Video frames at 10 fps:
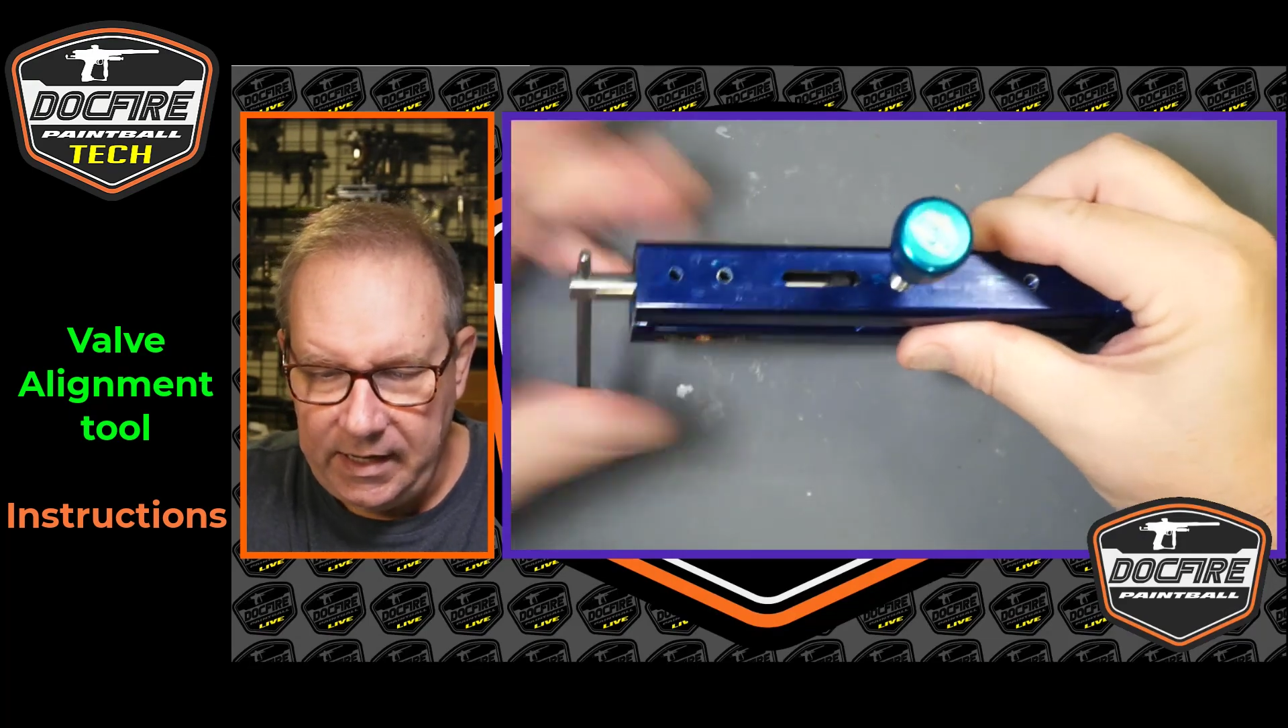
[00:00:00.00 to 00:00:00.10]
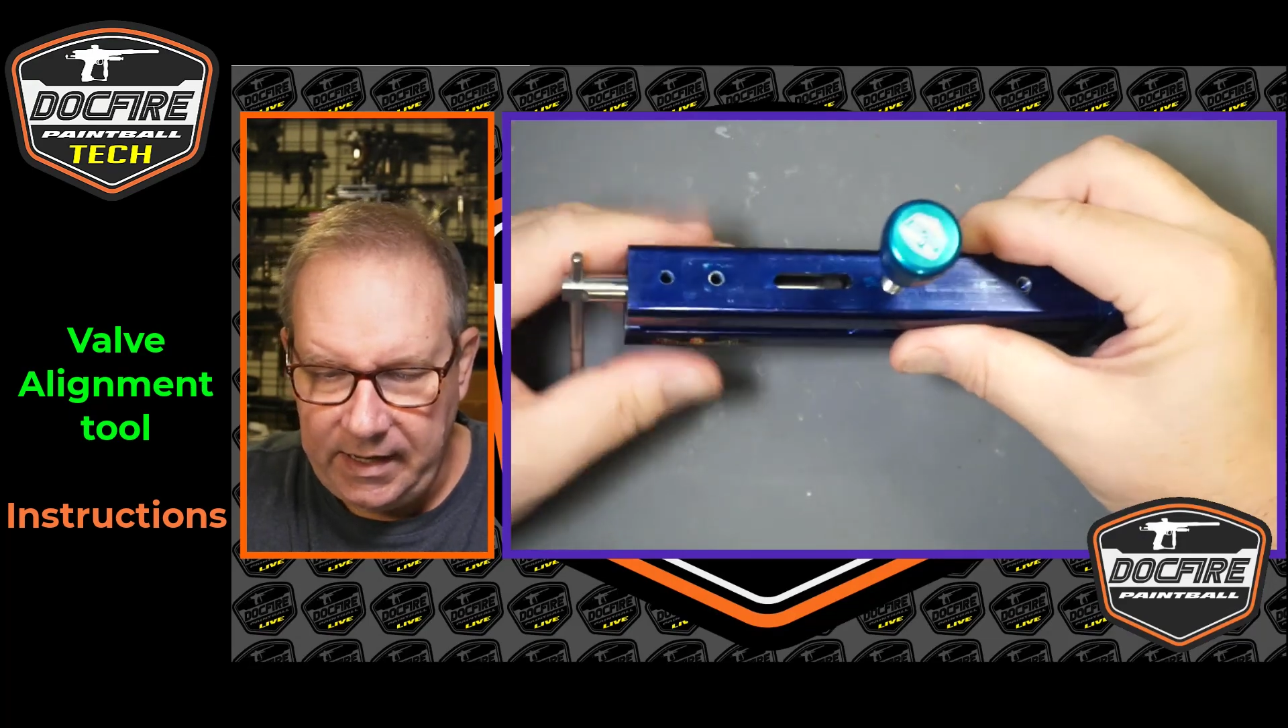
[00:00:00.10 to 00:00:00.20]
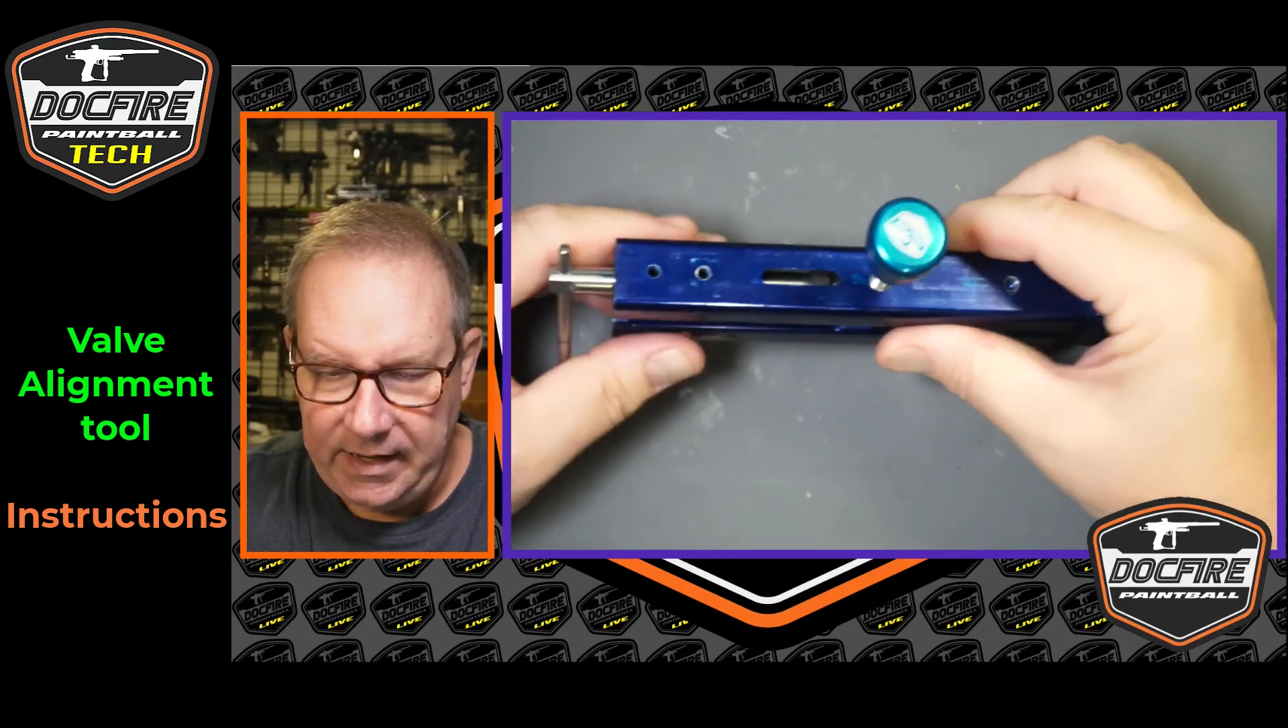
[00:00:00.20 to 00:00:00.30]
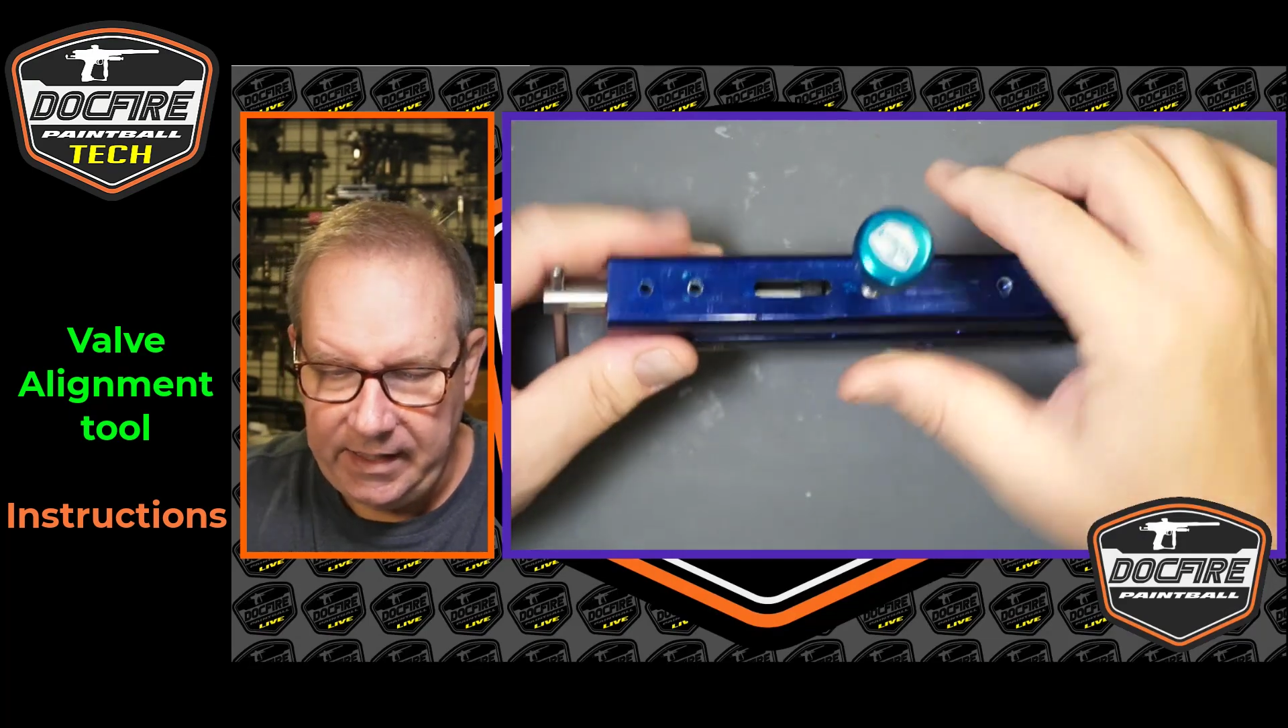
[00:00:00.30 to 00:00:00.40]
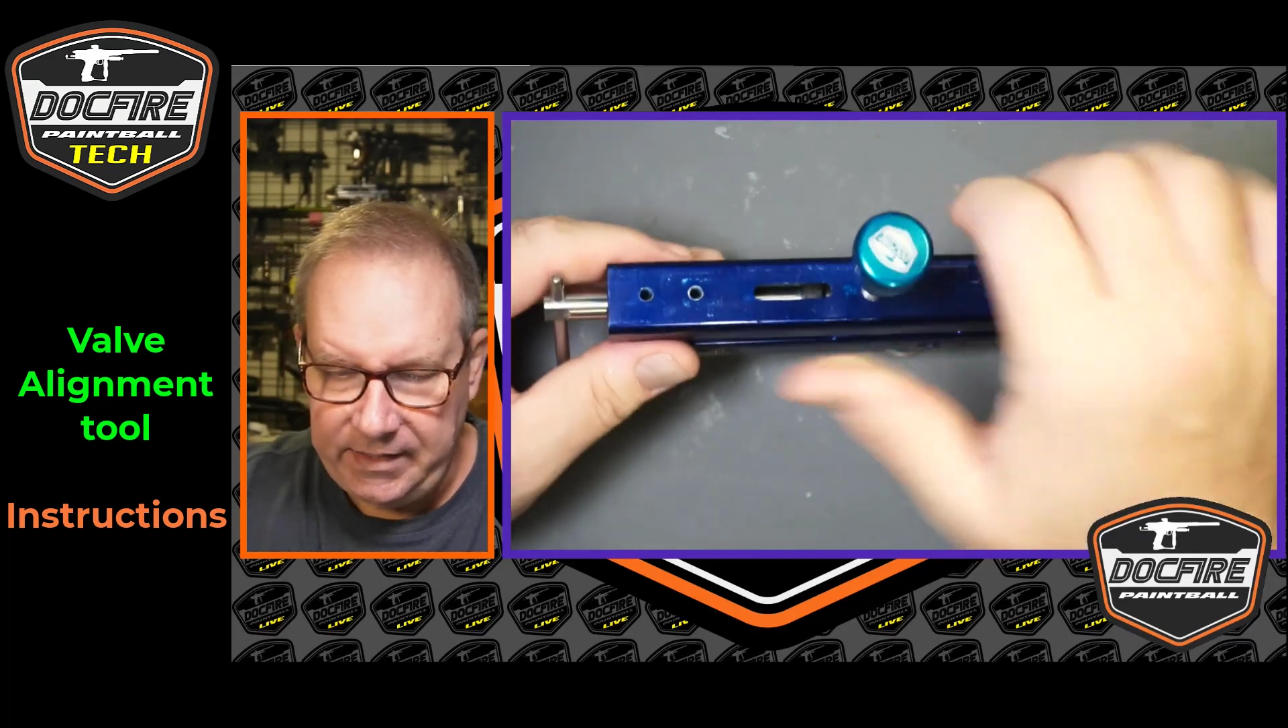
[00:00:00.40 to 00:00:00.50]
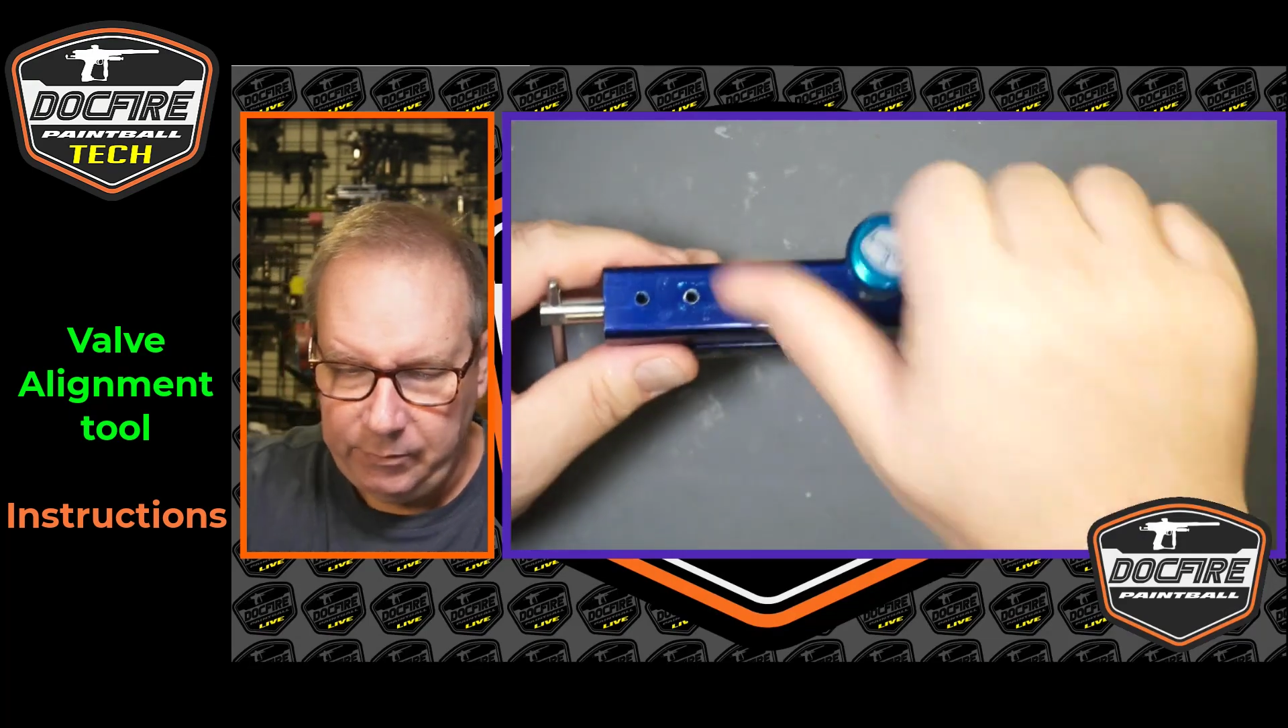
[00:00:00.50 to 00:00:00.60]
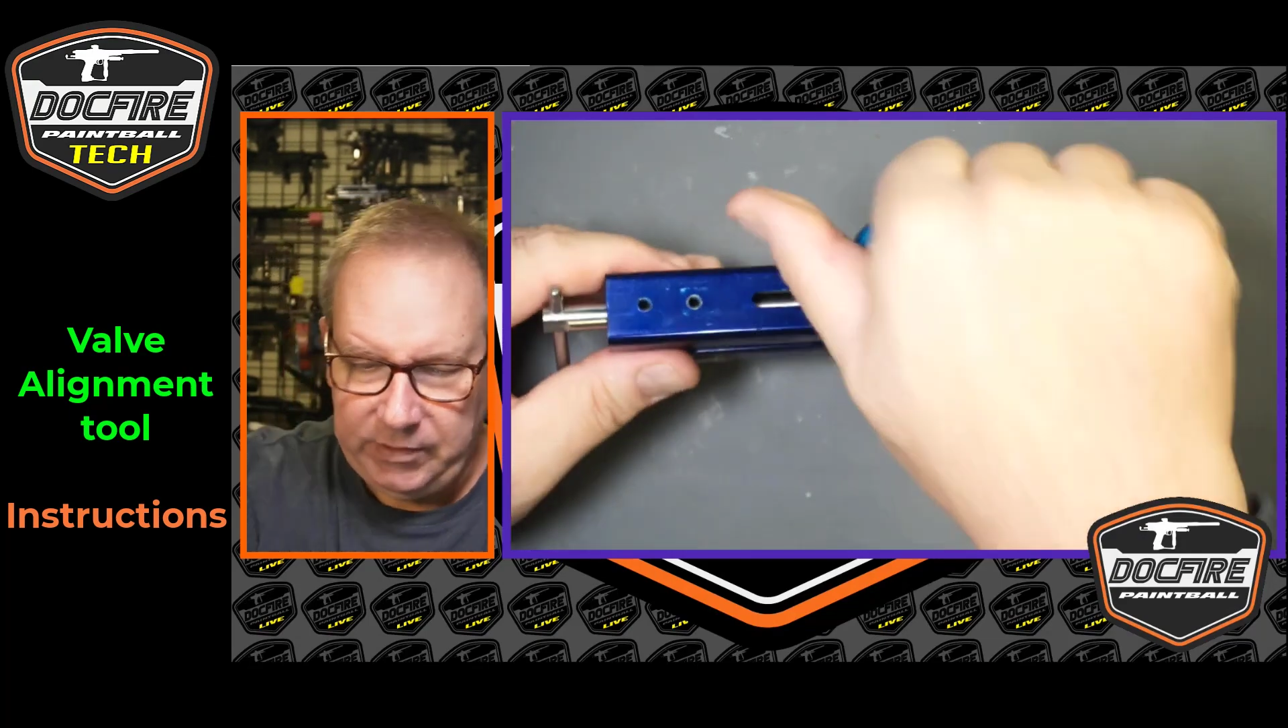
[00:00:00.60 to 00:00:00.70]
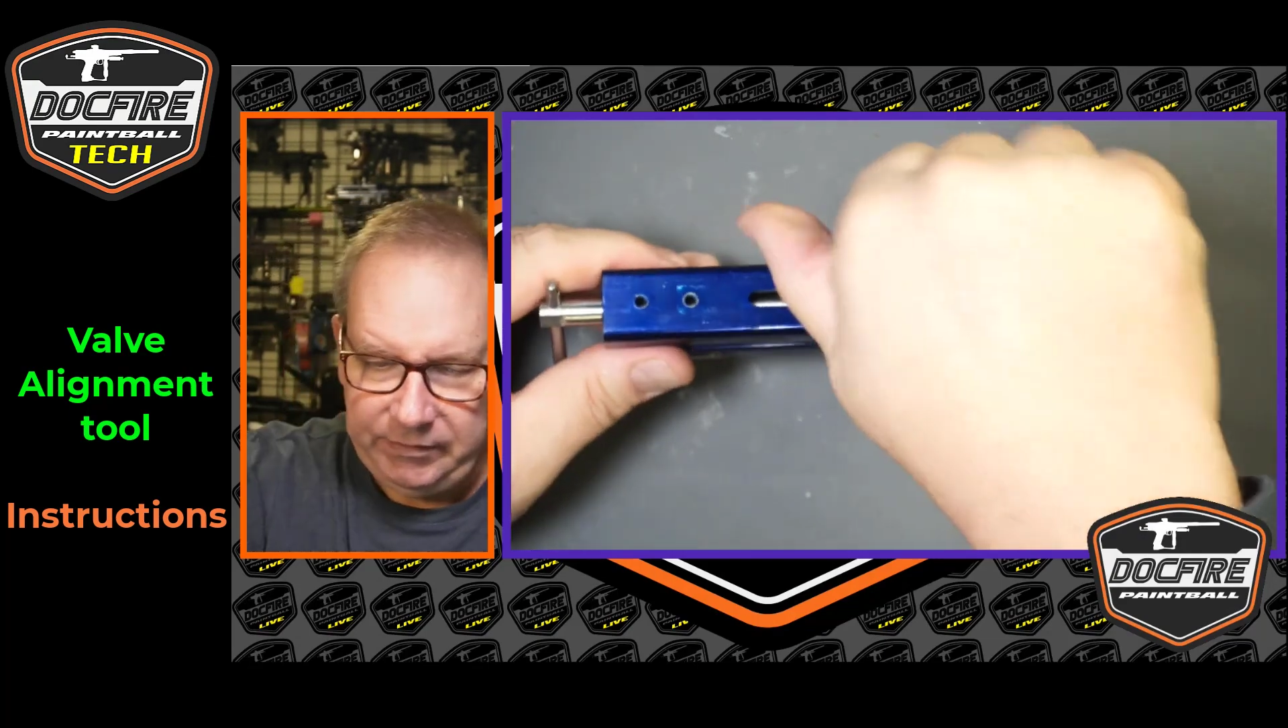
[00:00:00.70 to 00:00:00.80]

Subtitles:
and then when